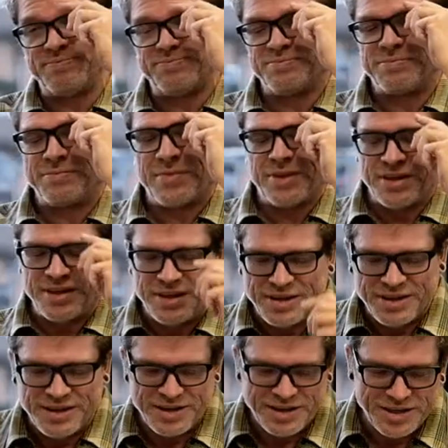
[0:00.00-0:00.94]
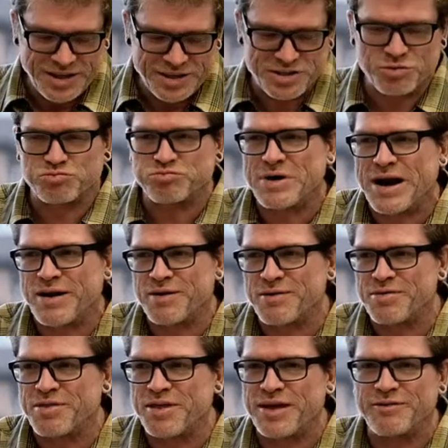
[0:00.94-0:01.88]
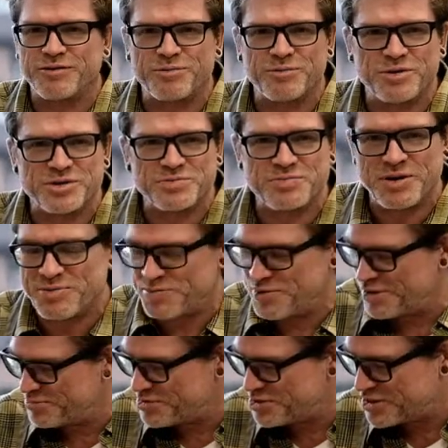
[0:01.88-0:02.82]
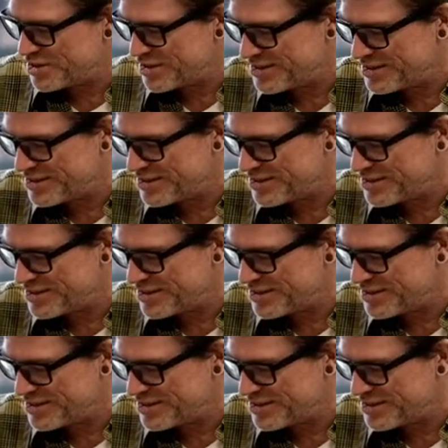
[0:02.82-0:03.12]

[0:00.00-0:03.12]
that we'll be doing our classes again. In fact, we're doing a class right now.